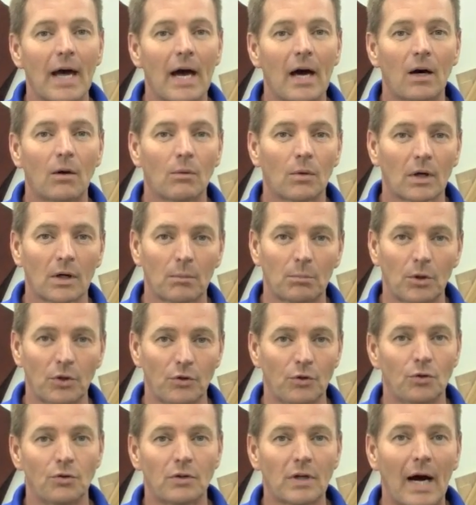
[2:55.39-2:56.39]
out. We're going to
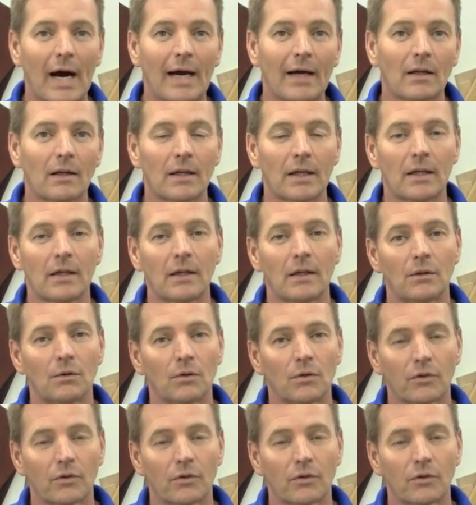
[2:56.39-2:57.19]
put new tile in it.